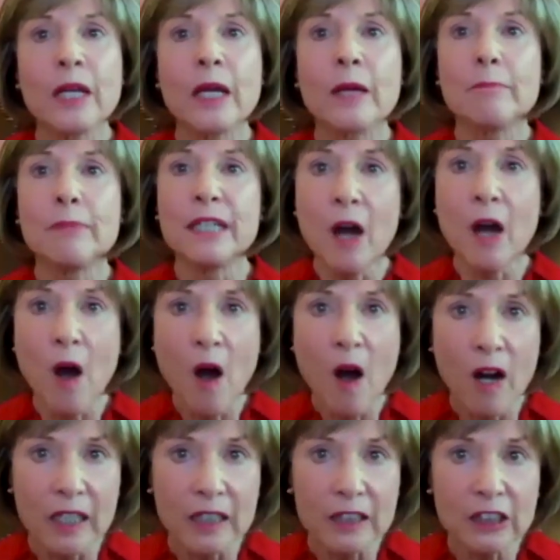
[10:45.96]

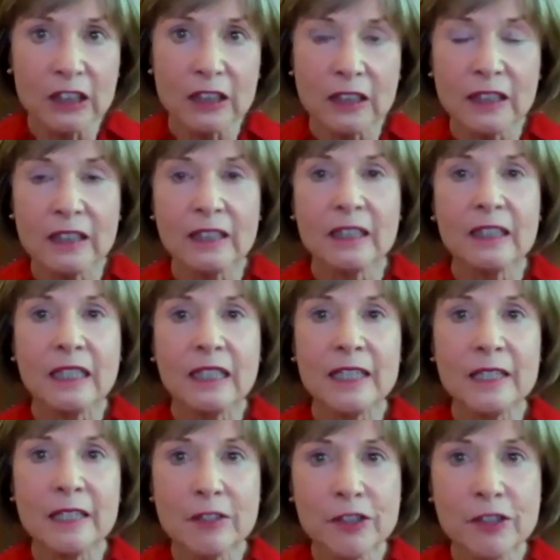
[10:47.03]
because, and
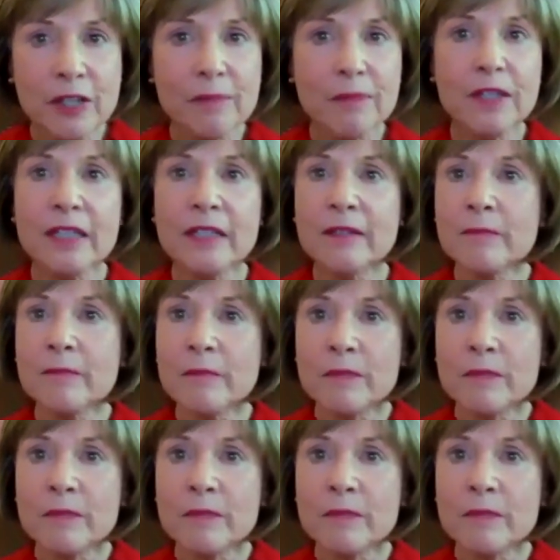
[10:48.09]
here's something,